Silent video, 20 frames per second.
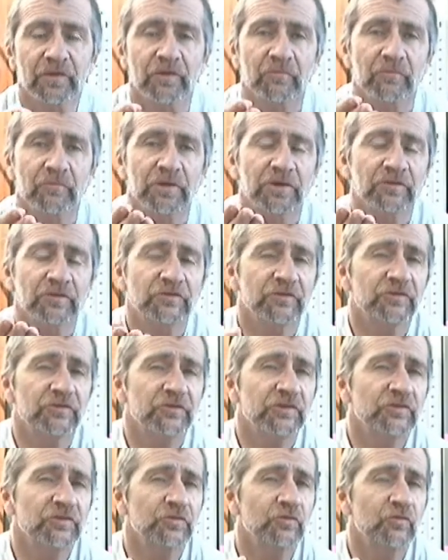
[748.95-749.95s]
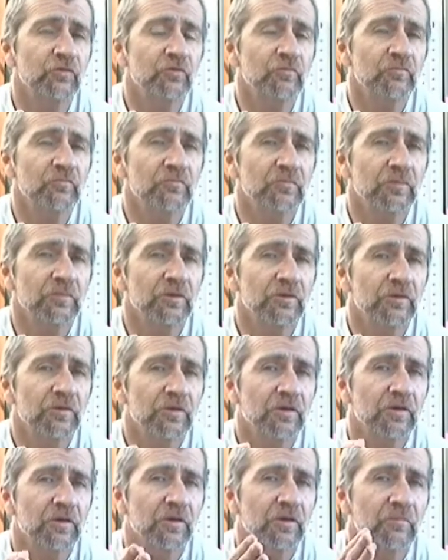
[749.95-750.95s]
Because you see, to whom
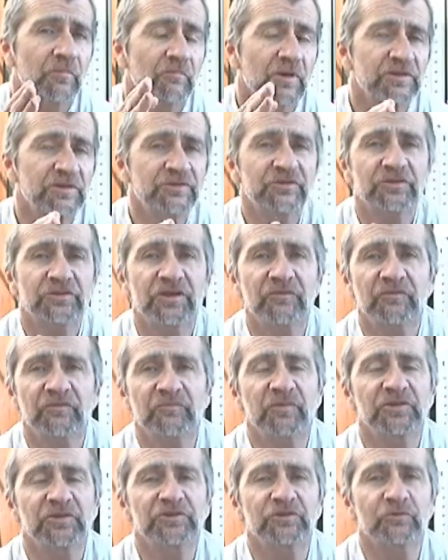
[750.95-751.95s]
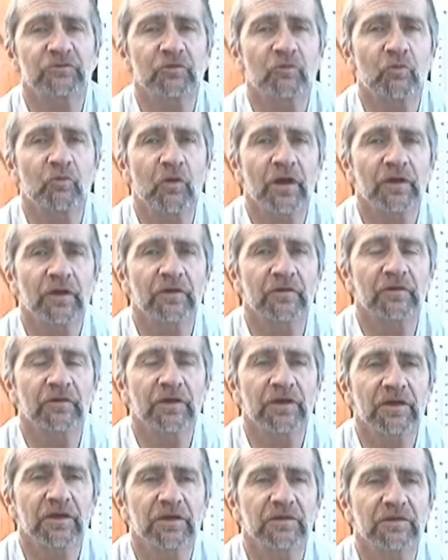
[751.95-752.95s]
much is given, much is required,
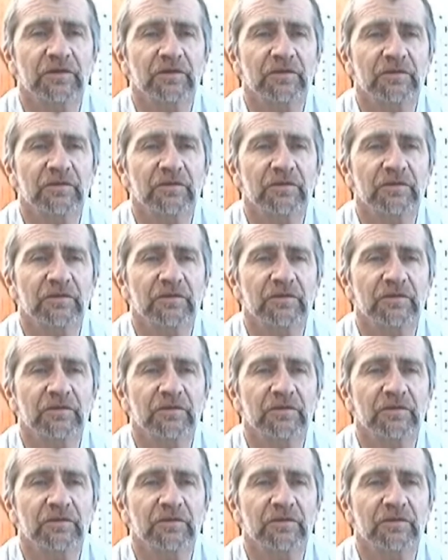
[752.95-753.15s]
and